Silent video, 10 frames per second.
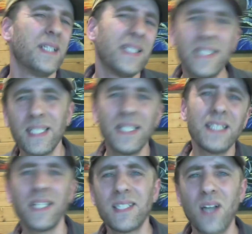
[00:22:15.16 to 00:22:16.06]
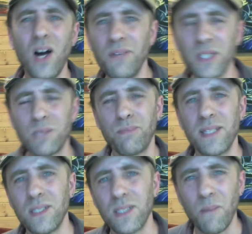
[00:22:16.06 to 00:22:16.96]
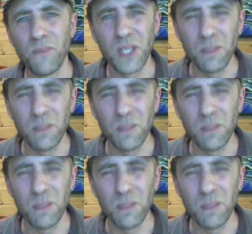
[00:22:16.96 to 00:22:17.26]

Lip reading: it kind of expresses something,